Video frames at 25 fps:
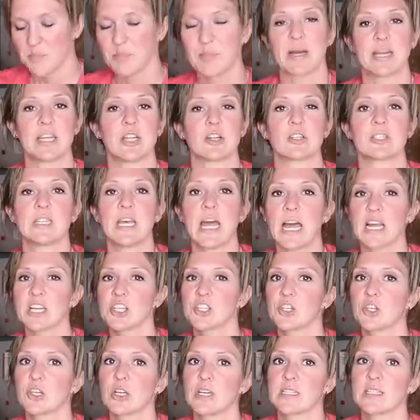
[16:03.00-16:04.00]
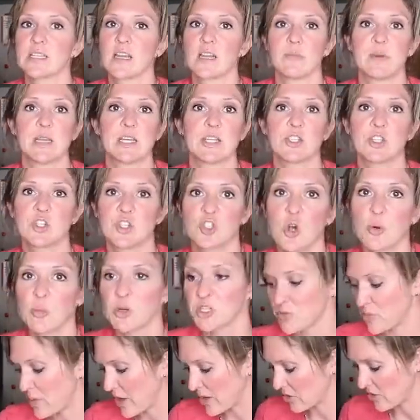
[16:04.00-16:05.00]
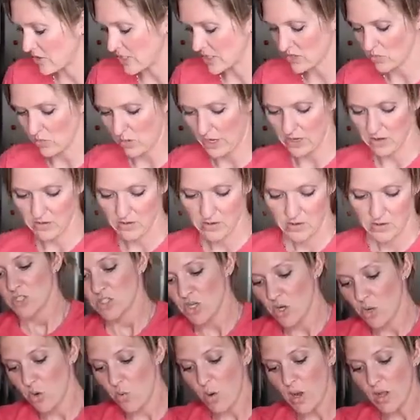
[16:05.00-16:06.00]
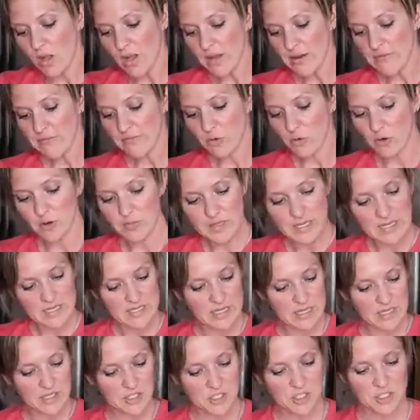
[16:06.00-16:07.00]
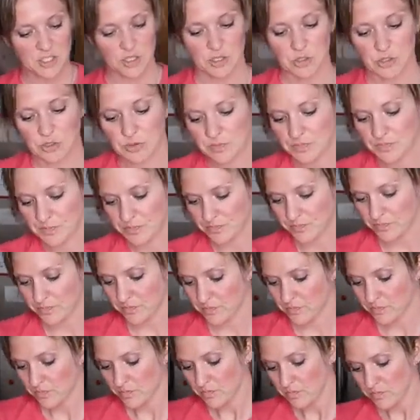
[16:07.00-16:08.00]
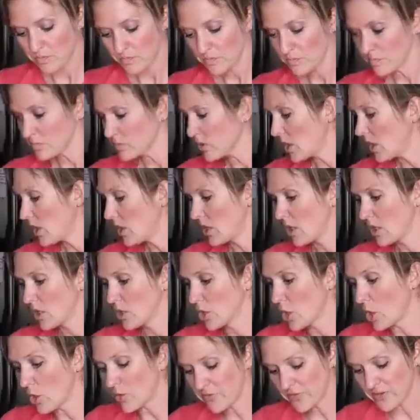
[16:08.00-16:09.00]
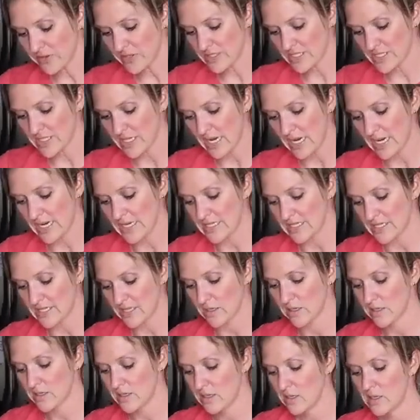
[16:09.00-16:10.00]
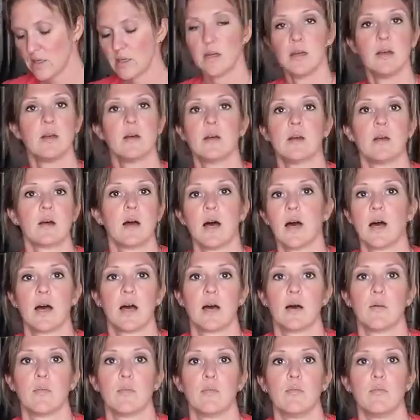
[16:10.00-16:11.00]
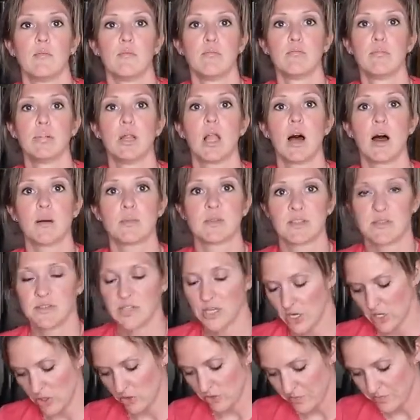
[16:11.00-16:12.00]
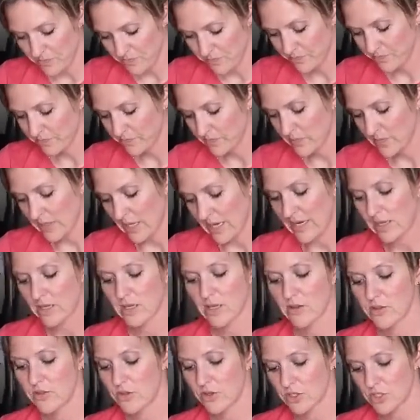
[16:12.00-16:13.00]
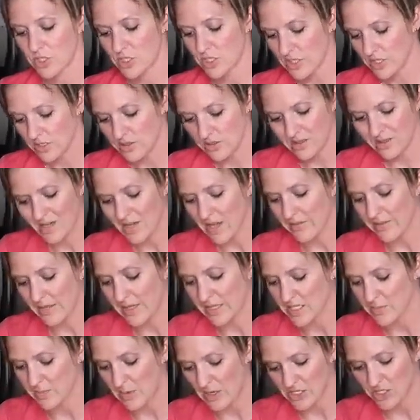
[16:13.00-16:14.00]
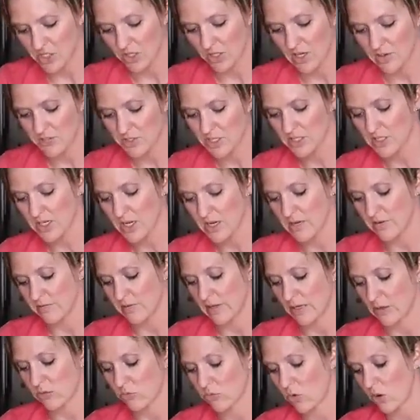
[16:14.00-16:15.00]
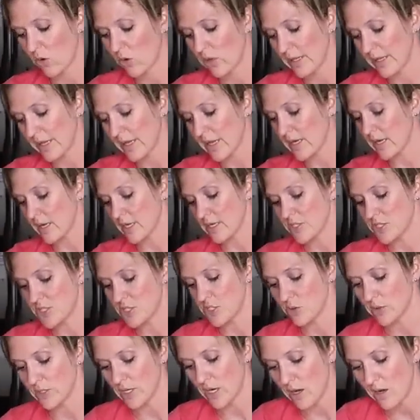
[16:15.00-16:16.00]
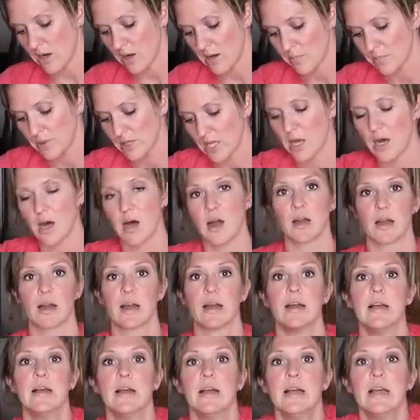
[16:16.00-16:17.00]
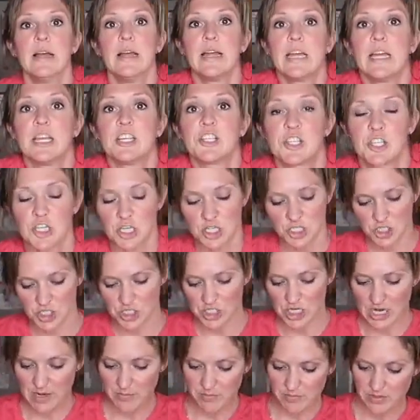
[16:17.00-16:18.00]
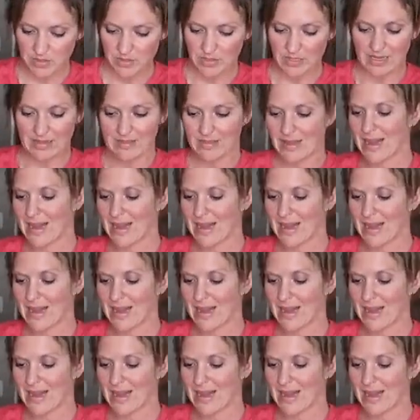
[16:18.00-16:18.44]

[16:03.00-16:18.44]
but your texture is gonna be so much better this way. So while I form these into loaf size uh, blobs of dough, like there's nothing special. I'm just kind of like rolling it into an oblong-ish shape like